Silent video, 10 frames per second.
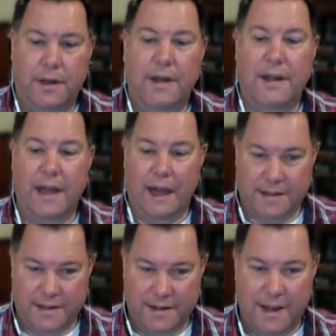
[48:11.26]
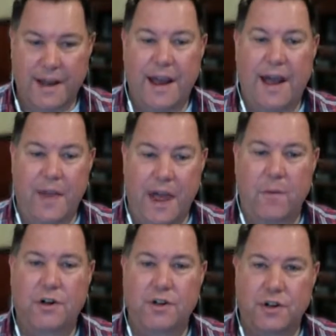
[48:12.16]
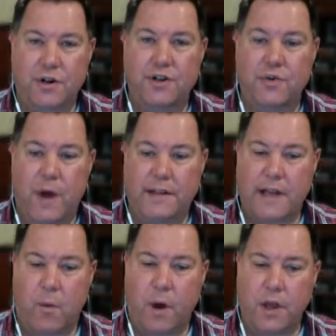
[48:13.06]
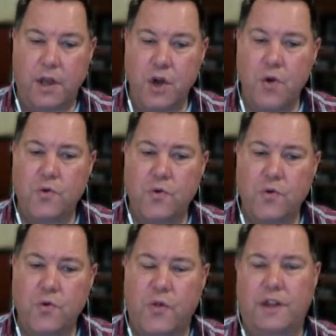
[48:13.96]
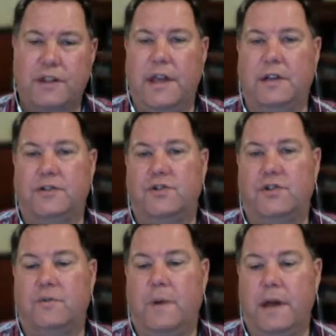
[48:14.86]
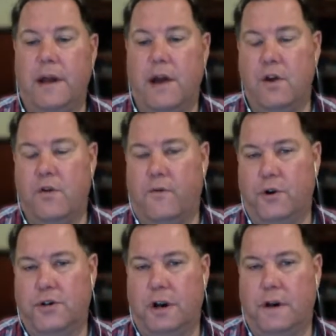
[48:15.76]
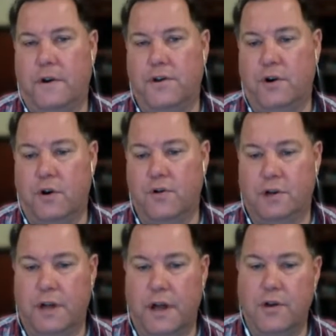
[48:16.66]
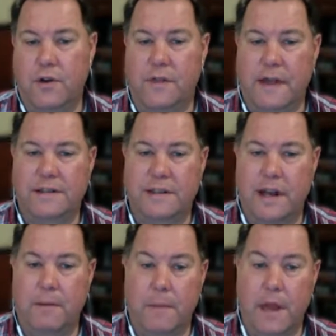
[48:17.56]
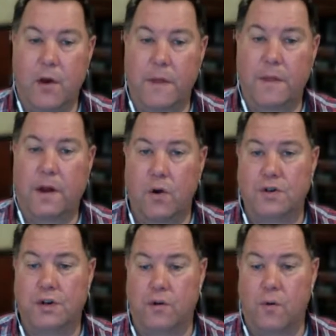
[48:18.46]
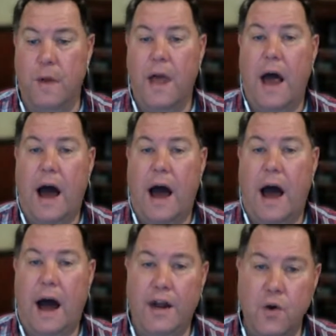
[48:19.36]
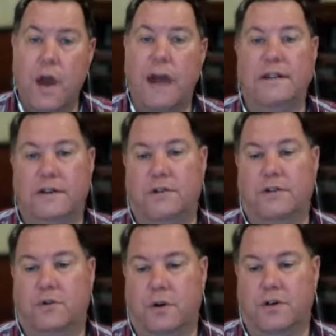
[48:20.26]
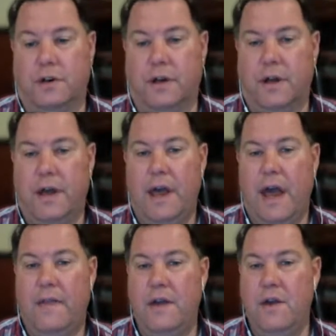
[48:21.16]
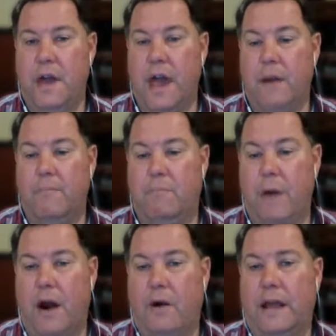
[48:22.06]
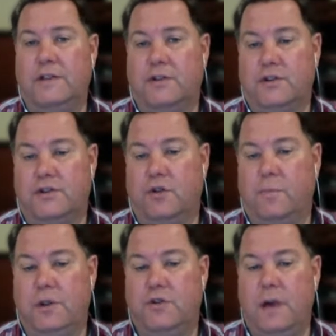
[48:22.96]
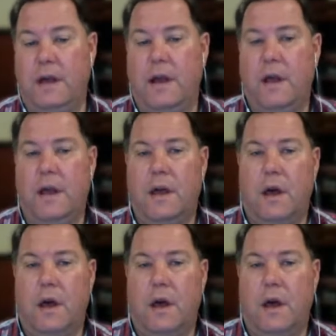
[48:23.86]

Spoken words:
Yes. And then what you do is you write down what you think the answer should be. And now you're fortunate enough, because you're a coaching client, you can then say to me or in the coaching group, how do you guys answer this question? And then you get better answers. So between